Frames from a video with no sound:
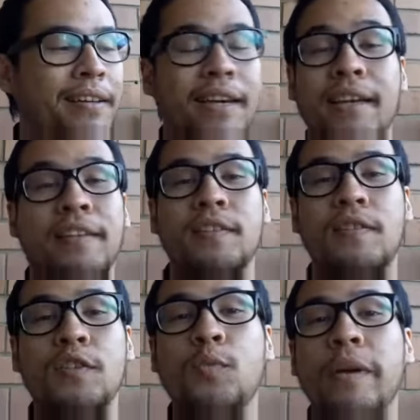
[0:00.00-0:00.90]
Yeah,
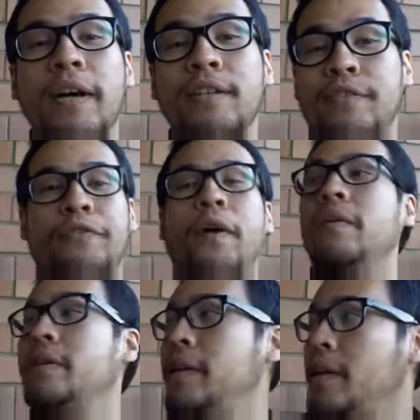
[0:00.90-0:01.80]
this week I just
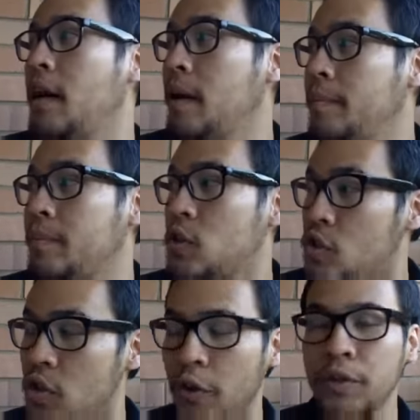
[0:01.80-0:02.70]
phoned it in. I'm
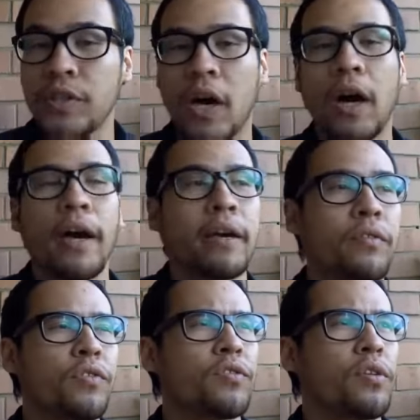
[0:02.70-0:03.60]
so
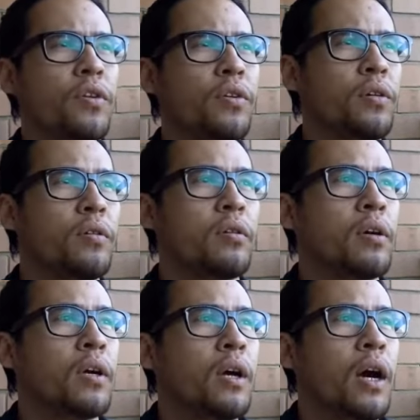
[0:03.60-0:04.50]
tired, so
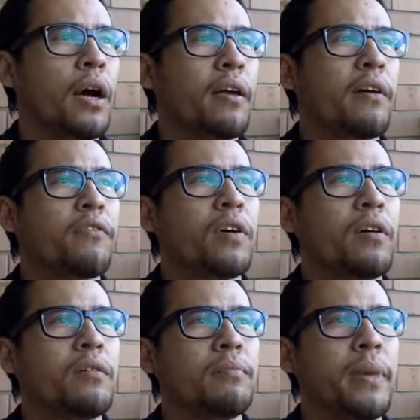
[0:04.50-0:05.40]
I've
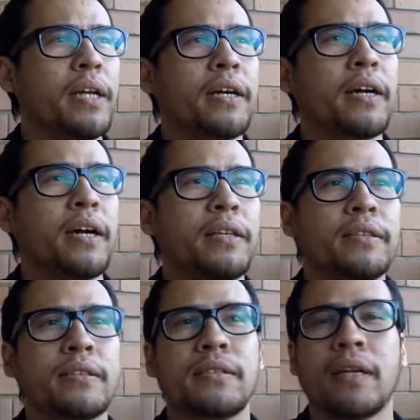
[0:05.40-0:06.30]
got
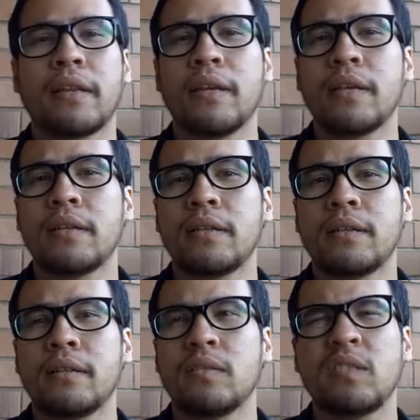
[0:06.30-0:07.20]
Monday-itis, I think.
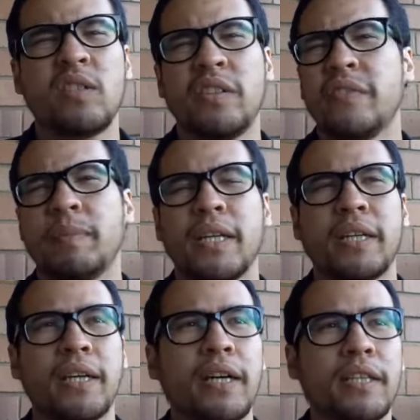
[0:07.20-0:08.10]
Not even
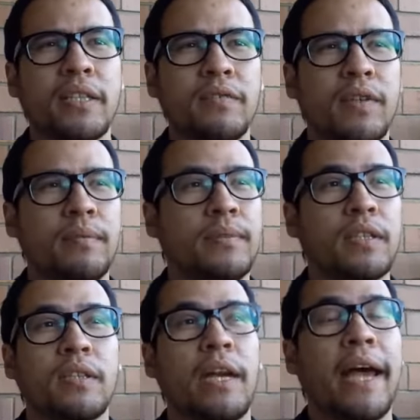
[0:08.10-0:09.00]
Monday-itis, I've
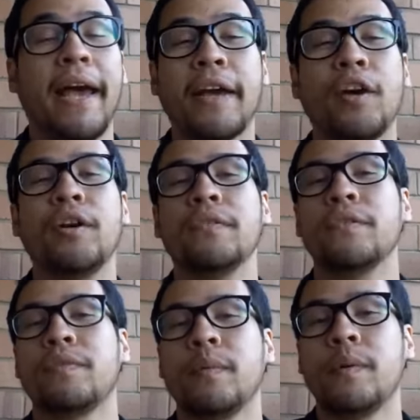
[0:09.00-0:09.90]
just got a
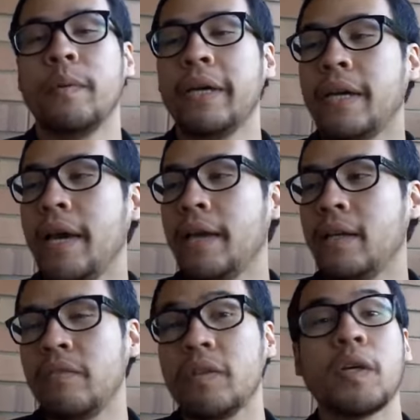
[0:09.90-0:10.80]
hangover from the
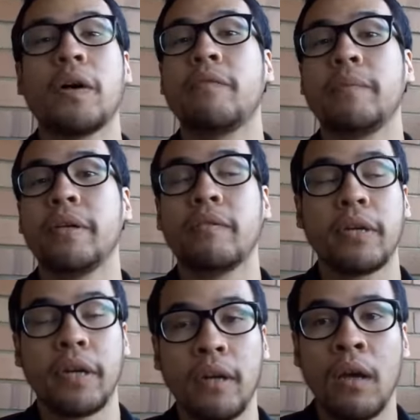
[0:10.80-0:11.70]
weekend even though I haven't been
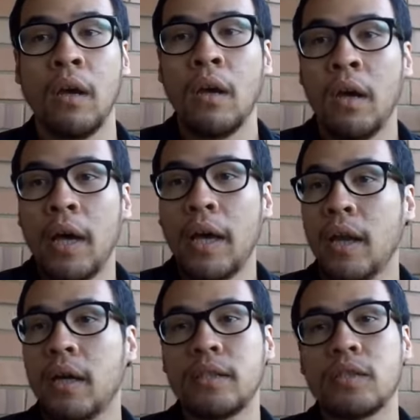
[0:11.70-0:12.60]
drinking.
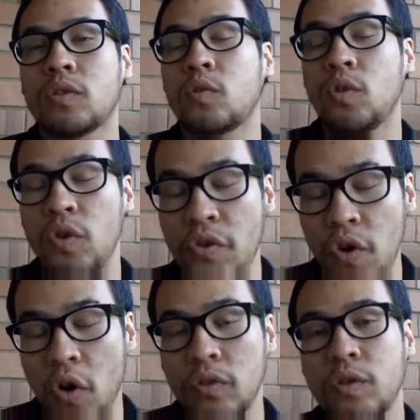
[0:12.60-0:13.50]
And I just could
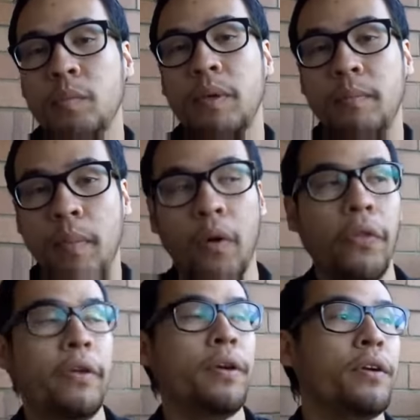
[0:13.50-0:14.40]
not be
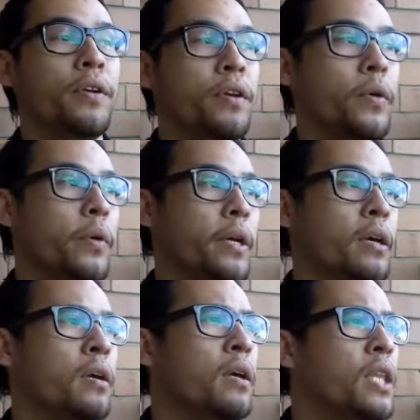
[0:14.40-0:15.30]
bothered
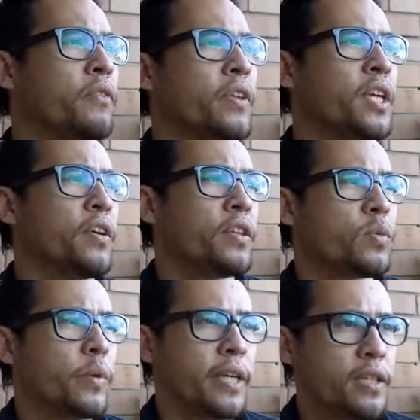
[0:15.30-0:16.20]
doing the video
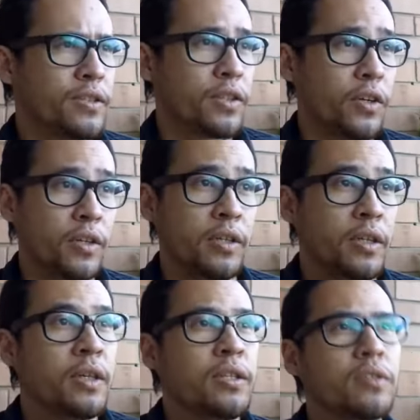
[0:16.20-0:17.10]
this week, so
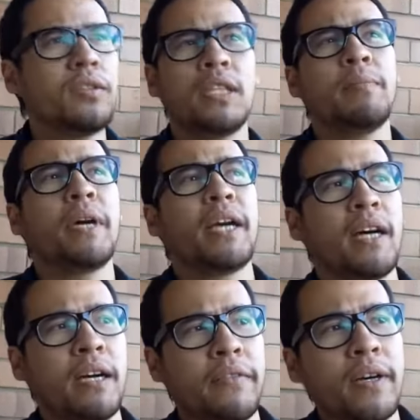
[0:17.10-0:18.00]
you'll see my
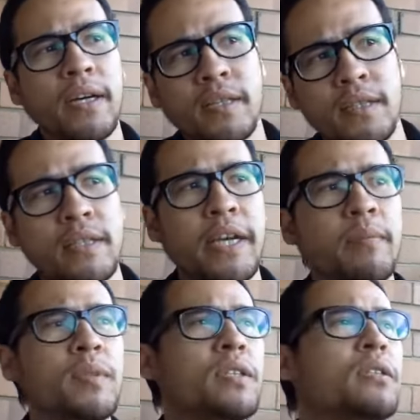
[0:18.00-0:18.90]
half-assed
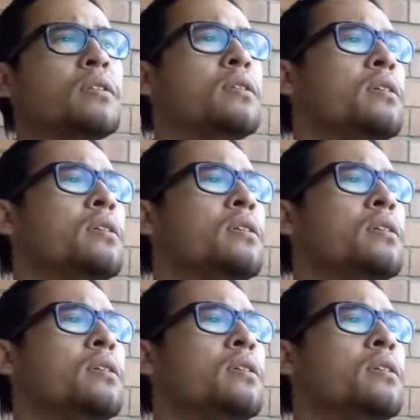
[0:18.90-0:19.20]
attempt.